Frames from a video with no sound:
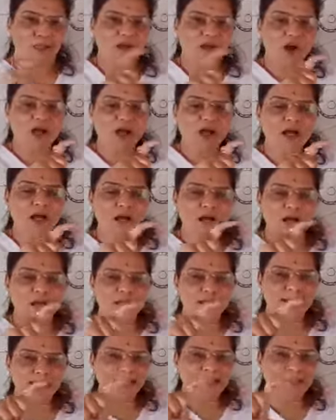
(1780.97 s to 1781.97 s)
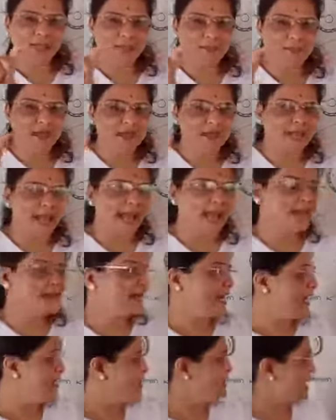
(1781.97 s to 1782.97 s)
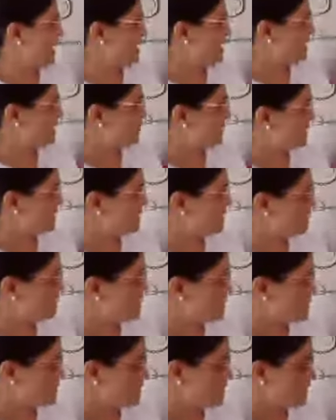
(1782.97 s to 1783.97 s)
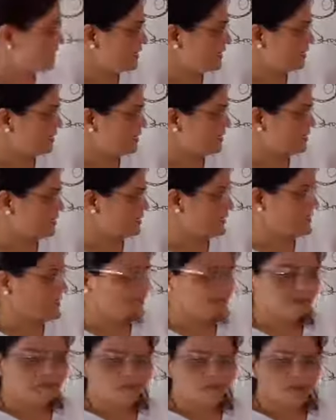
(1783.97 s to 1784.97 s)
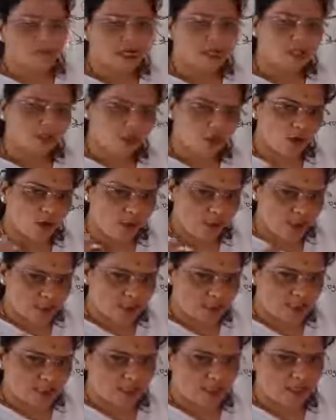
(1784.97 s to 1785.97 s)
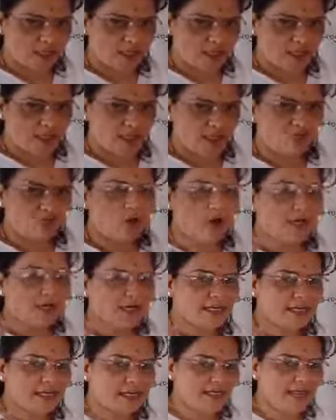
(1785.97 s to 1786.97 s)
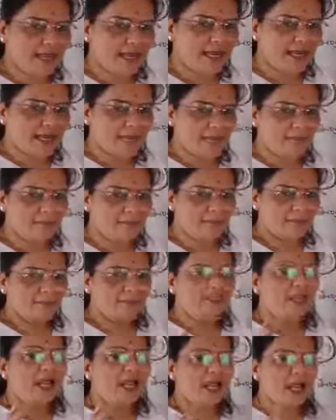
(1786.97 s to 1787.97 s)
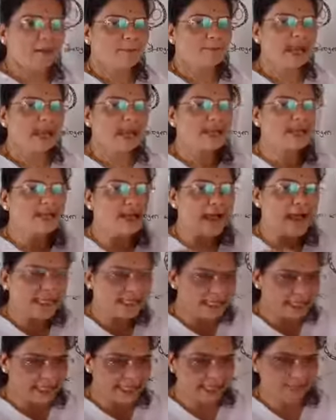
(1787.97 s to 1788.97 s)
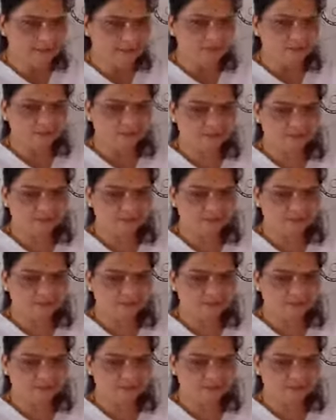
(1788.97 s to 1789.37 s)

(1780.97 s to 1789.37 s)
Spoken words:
Draw a neat label diagram, diagrammatic representation. It's so easy for understanding. And by writing